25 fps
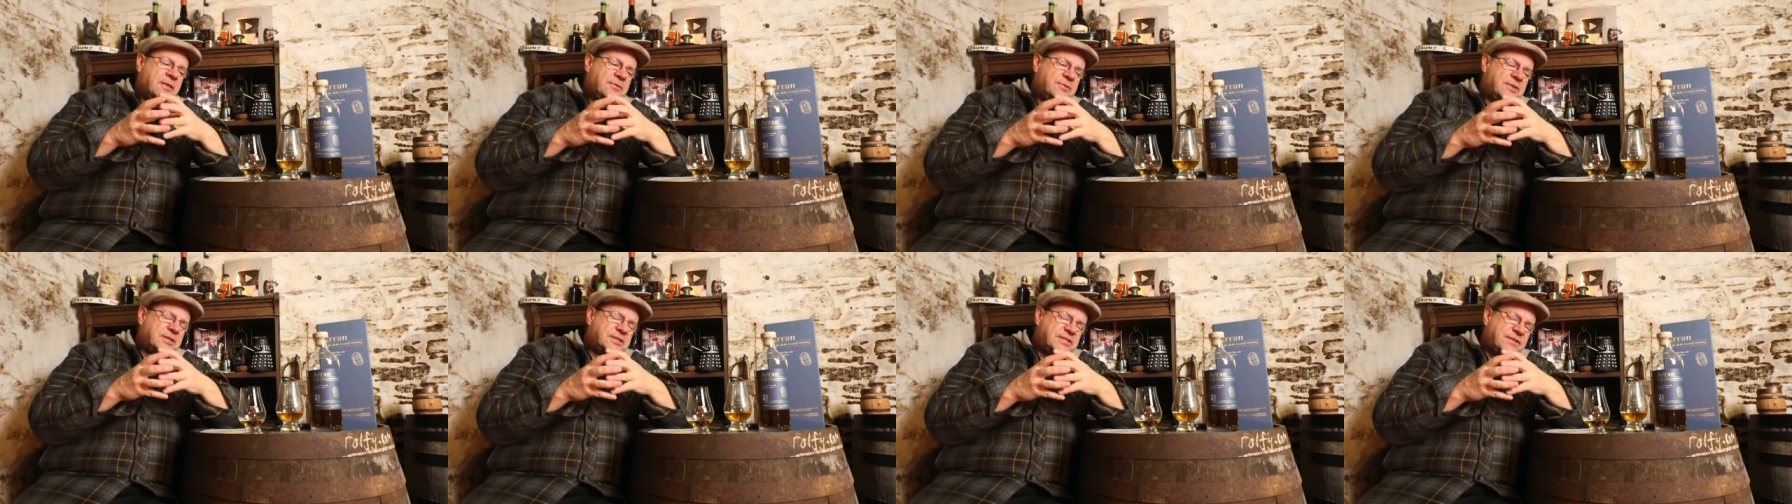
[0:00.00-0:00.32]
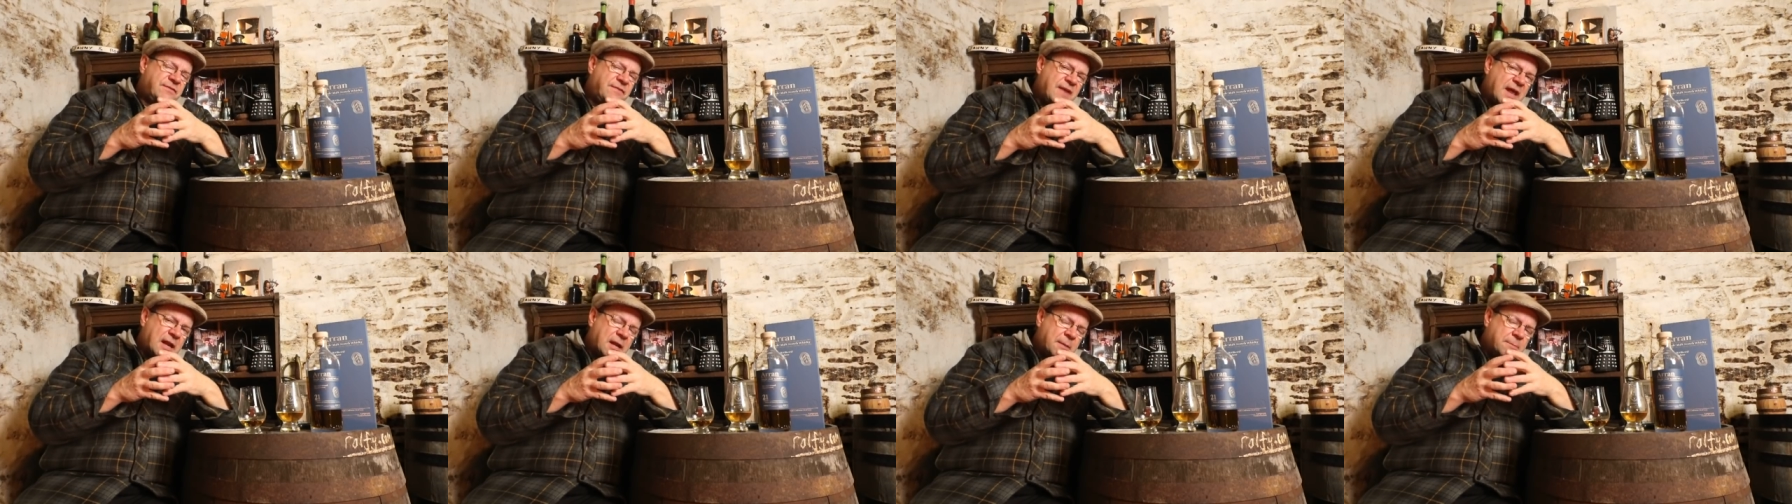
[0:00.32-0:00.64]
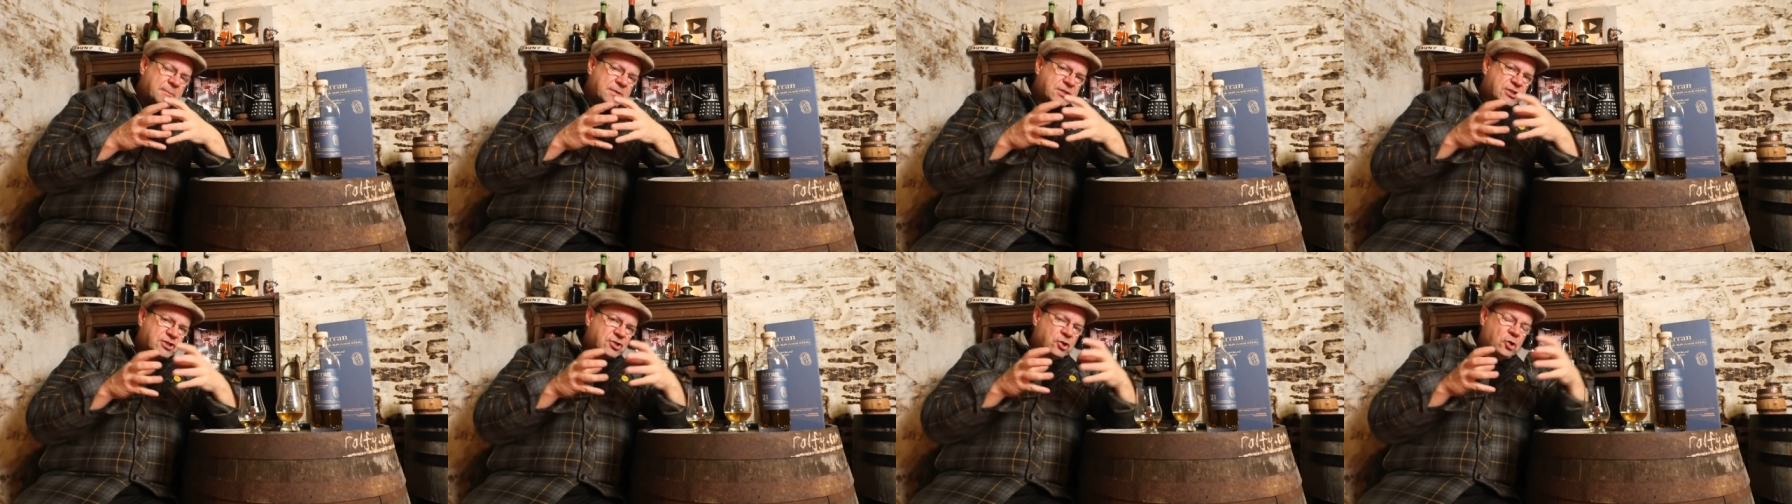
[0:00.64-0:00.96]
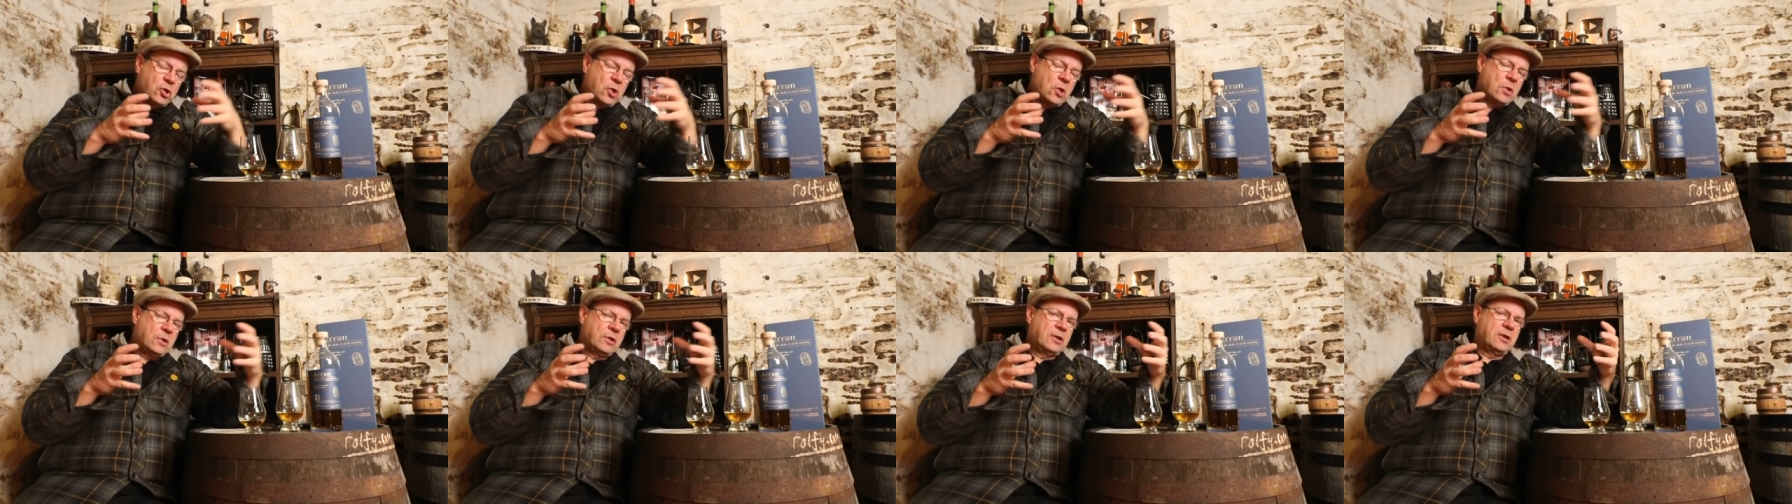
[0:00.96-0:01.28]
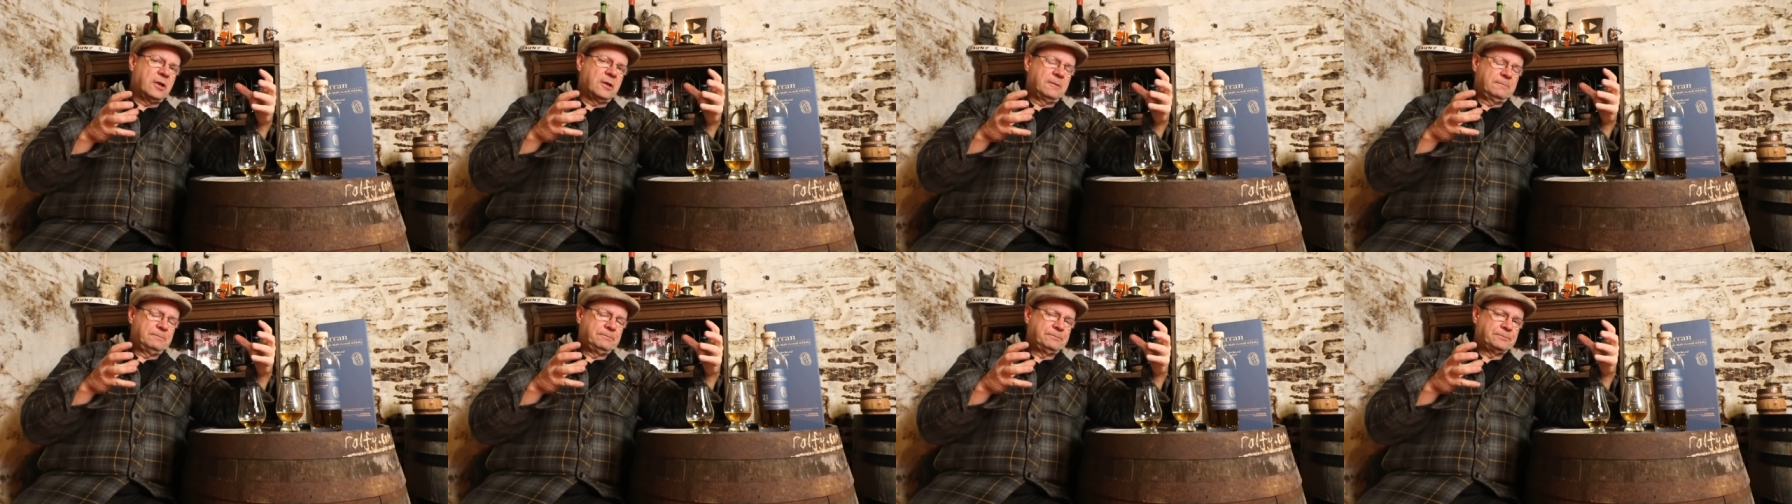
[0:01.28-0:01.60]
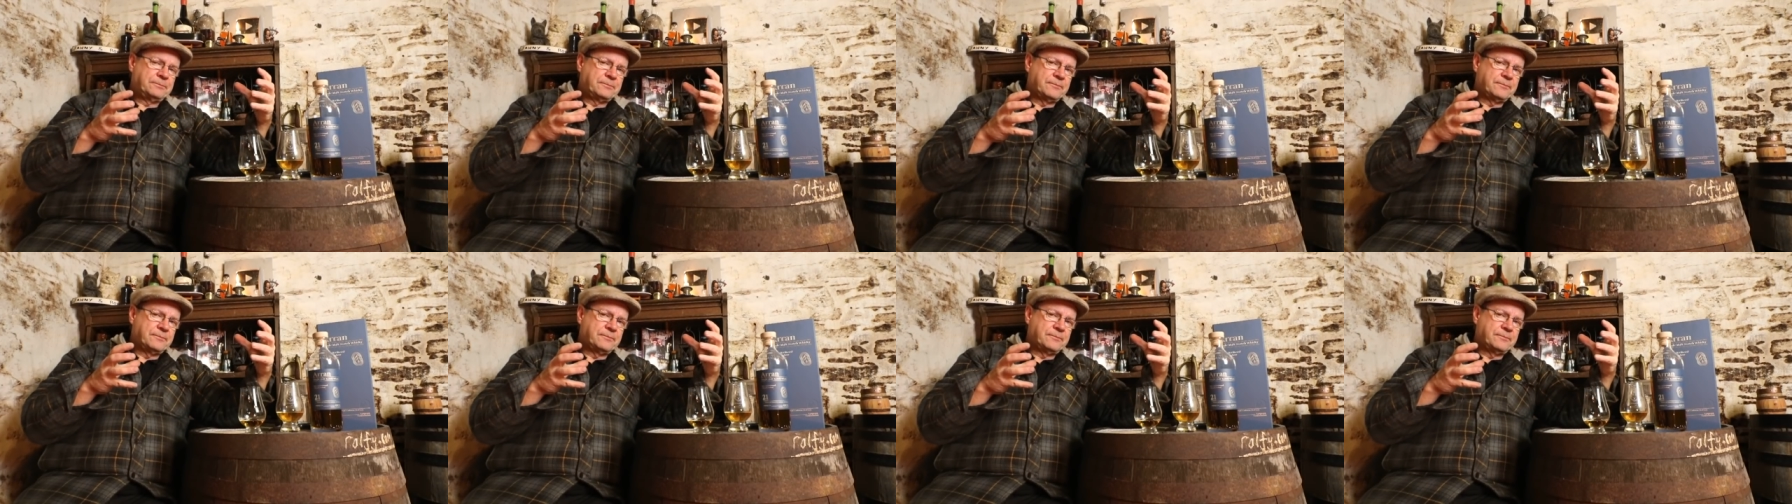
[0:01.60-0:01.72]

The development's longer.